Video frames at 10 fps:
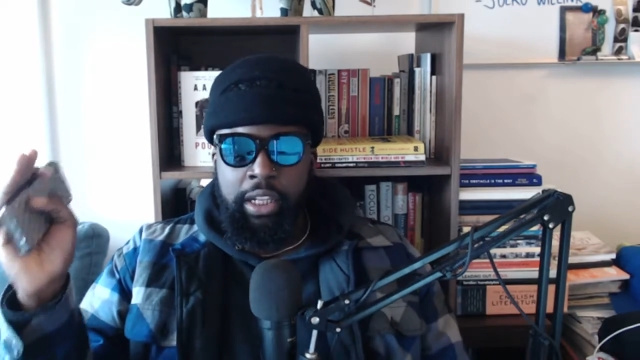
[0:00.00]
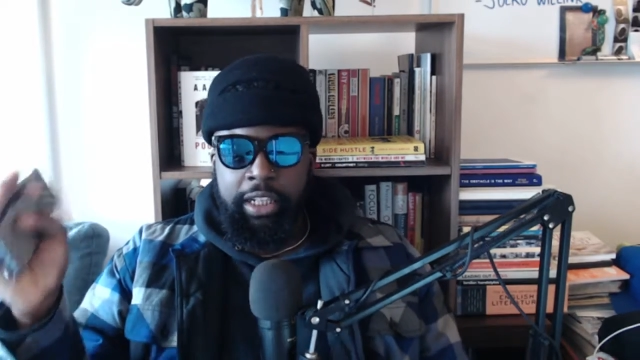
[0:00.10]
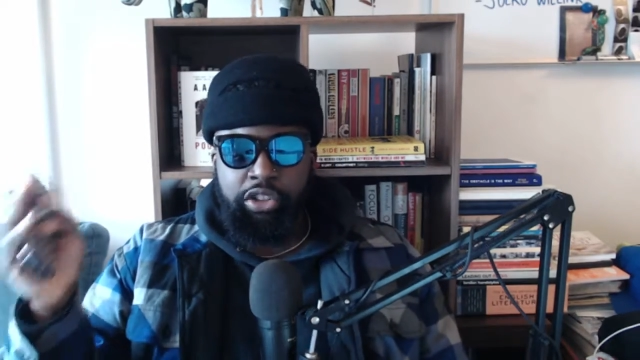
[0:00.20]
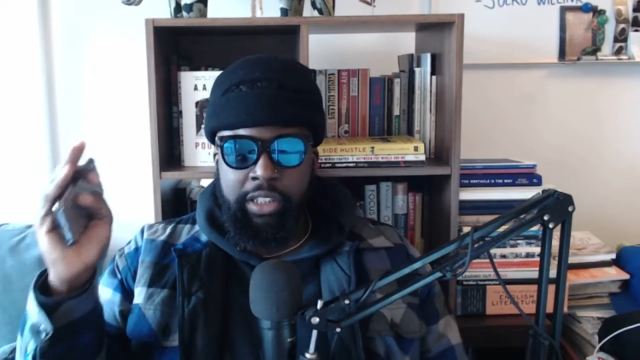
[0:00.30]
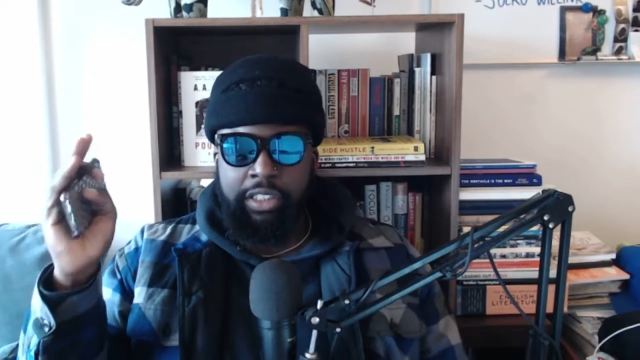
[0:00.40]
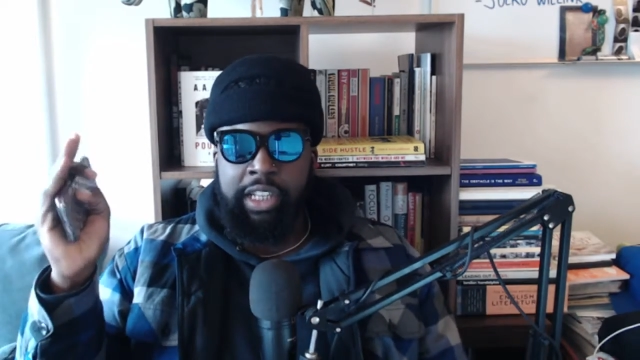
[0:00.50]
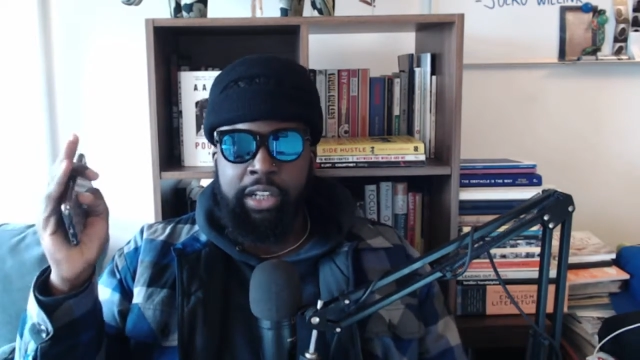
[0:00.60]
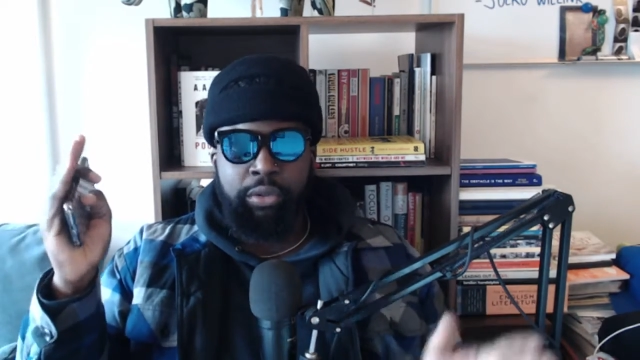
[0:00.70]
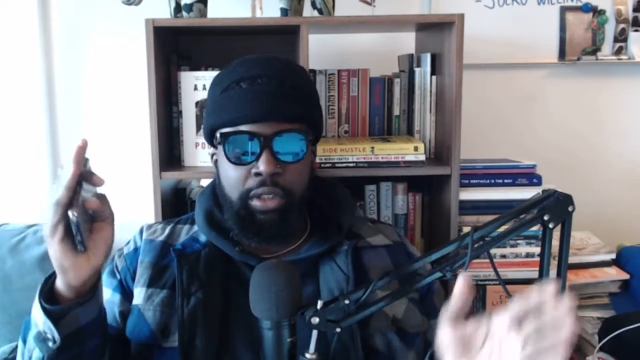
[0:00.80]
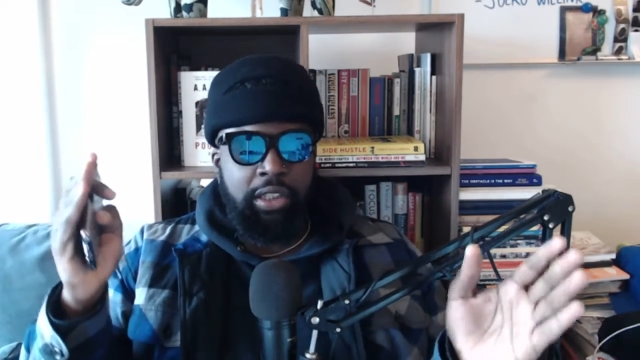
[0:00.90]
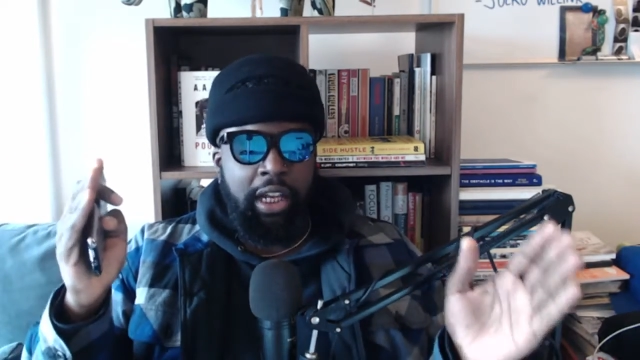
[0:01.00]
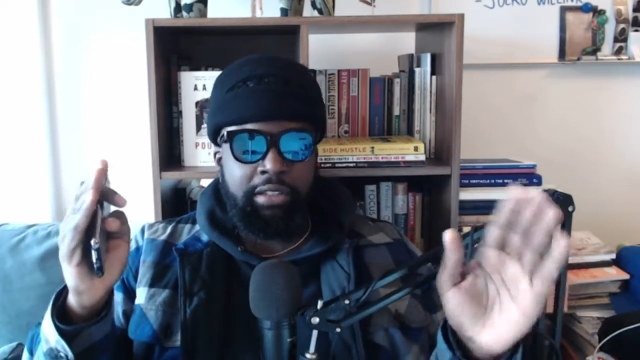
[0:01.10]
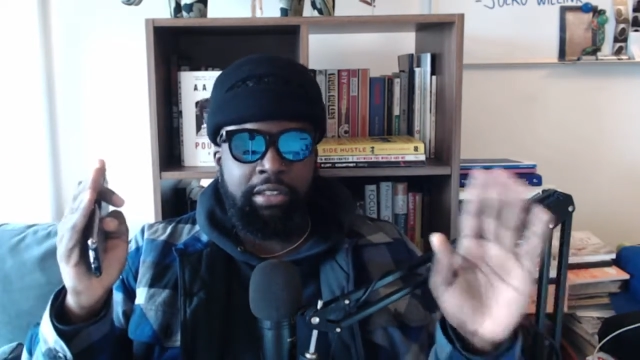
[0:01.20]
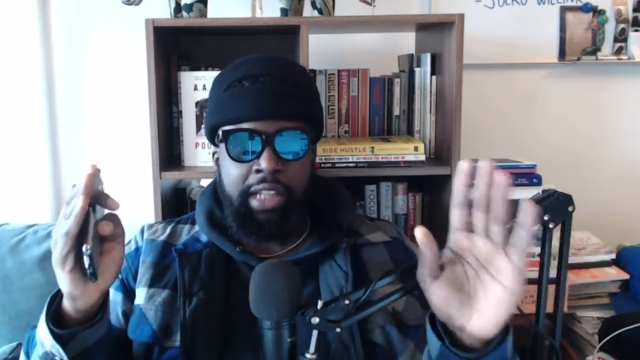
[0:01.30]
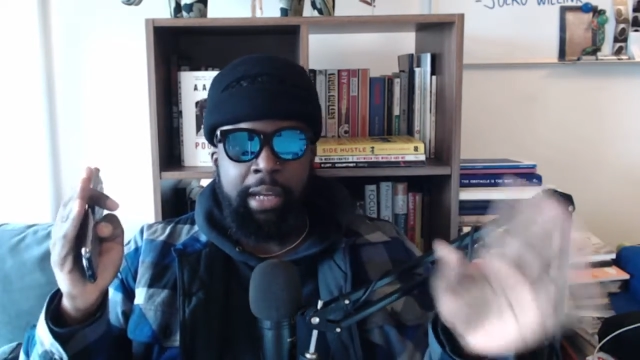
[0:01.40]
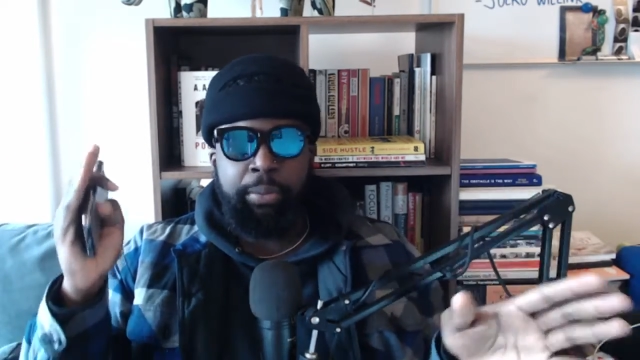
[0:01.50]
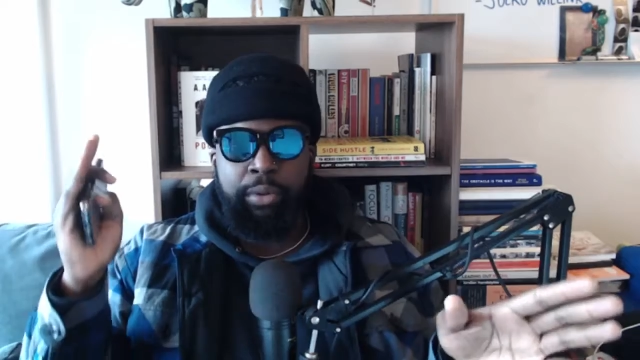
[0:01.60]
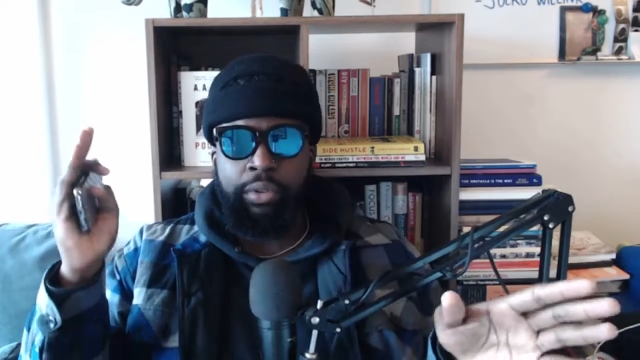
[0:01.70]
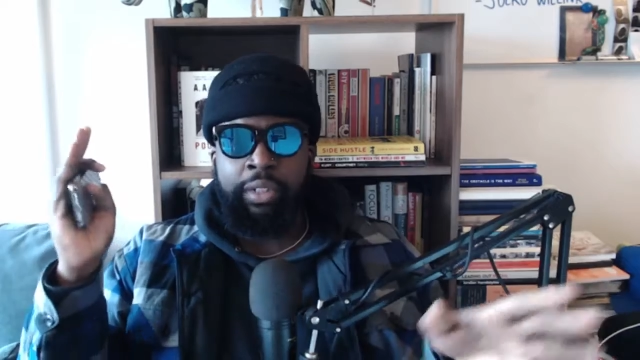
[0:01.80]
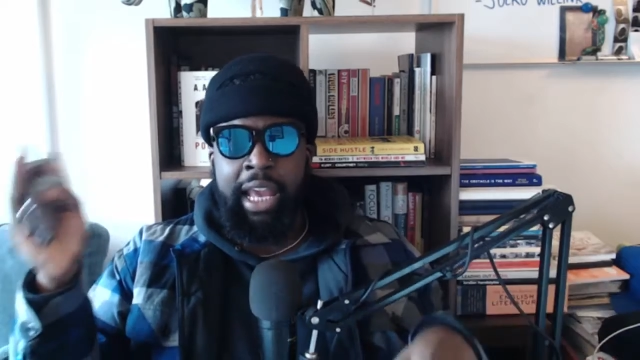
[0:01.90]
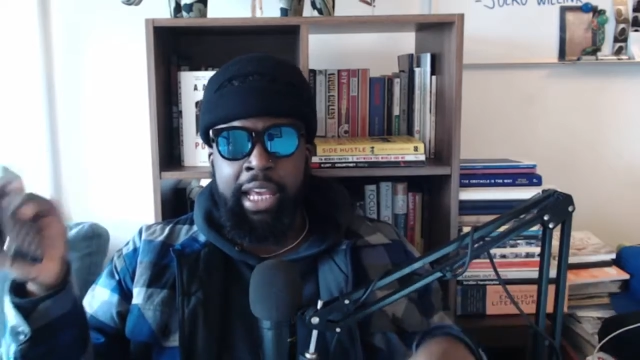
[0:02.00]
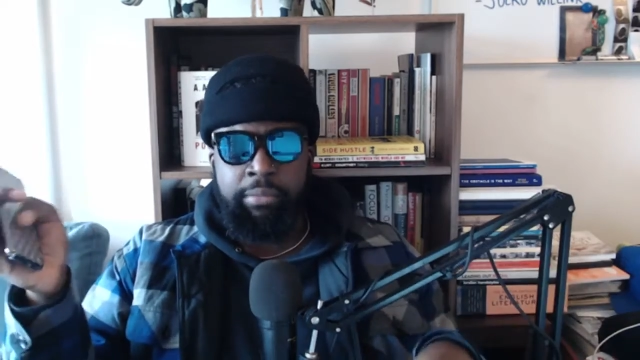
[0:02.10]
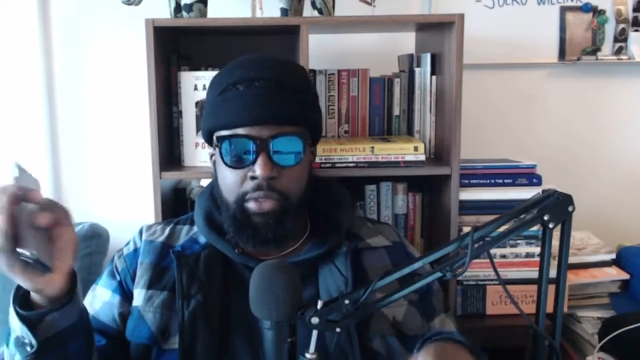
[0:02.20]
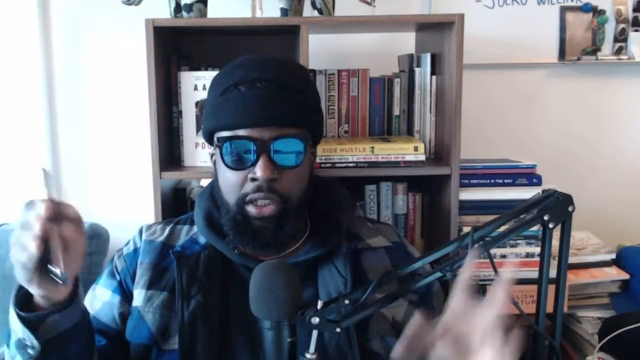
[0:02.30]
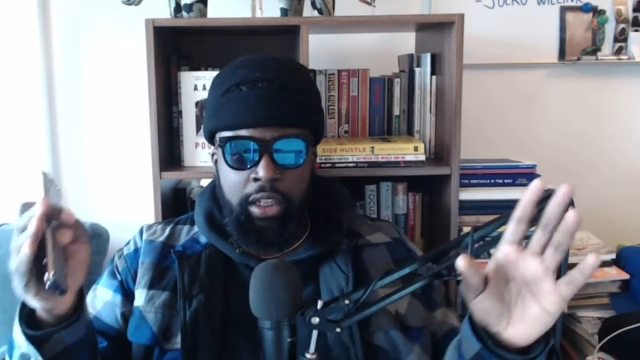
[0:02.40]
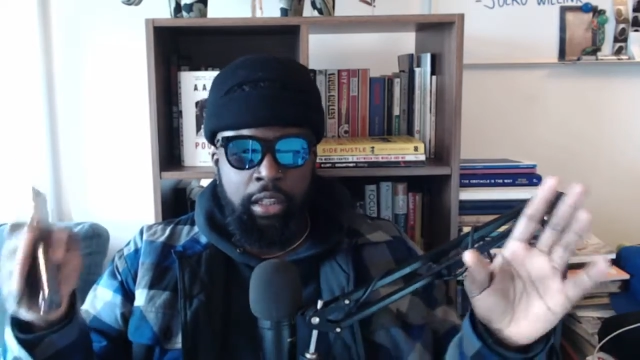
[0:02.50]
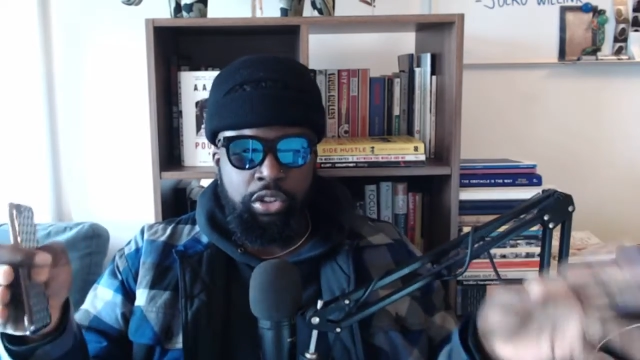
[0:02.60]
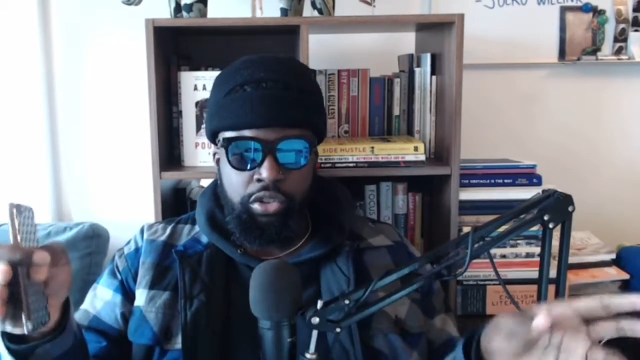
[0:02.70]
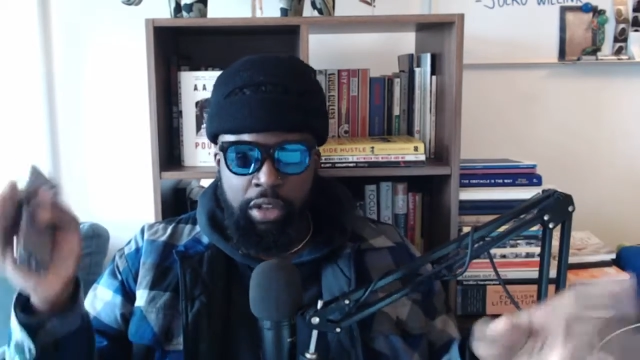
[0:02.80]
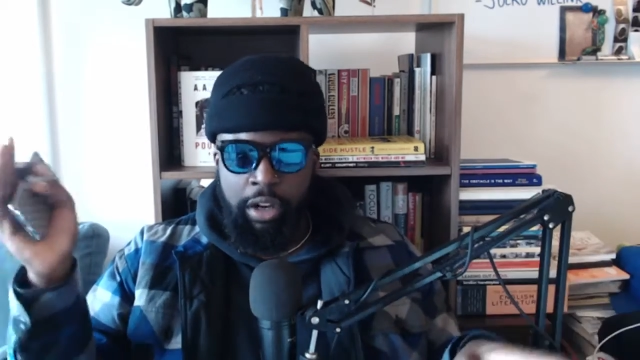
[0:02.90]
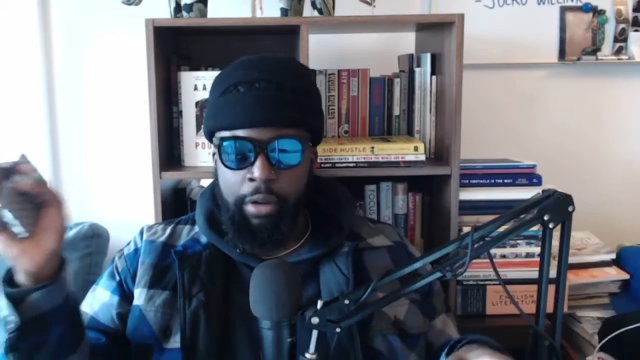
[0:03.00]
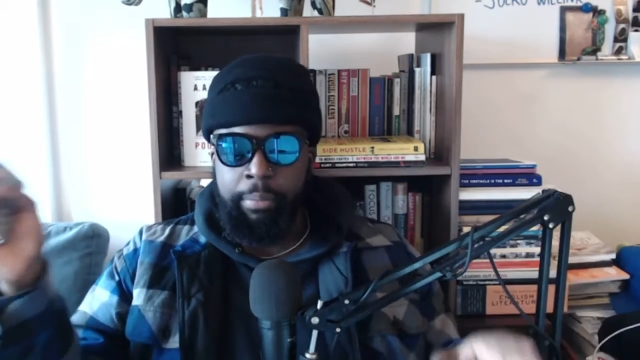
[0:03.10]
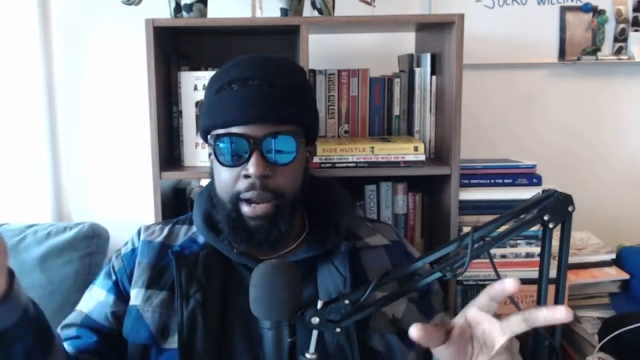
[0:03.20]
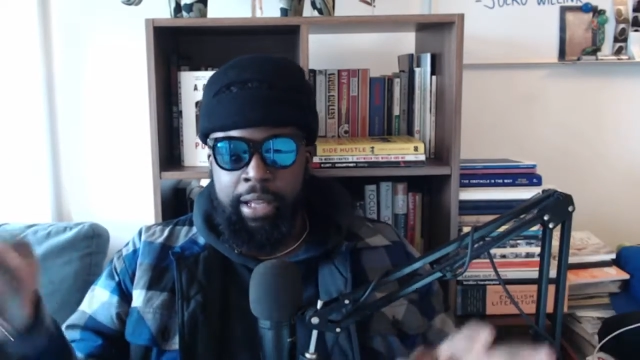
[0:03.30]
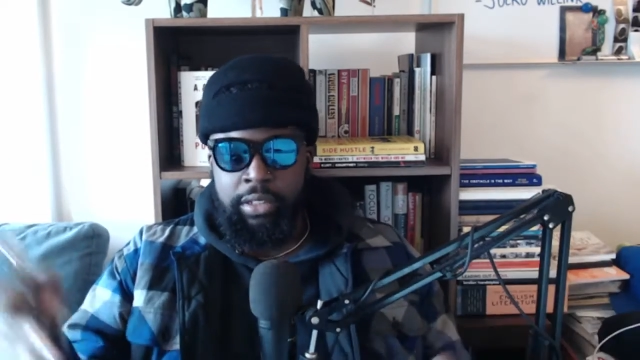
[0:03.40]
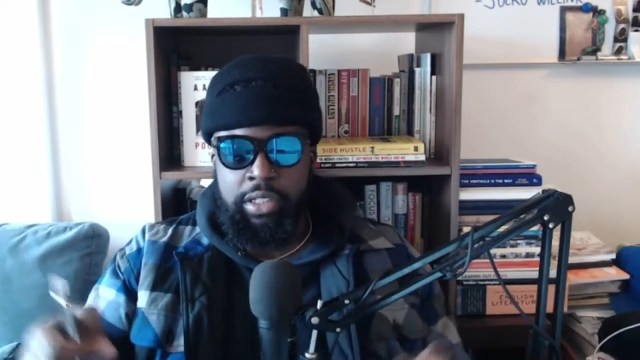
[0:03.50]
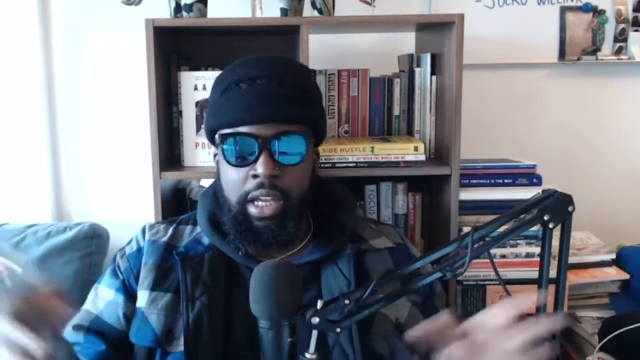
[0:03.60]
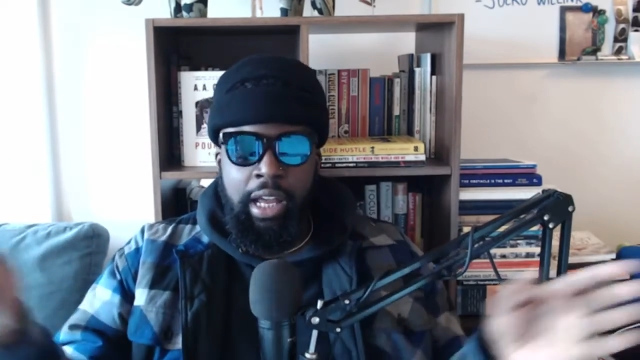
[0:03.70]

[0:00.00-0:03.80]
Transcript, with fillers: they're trying to take all these kind of staple names in industry or brands,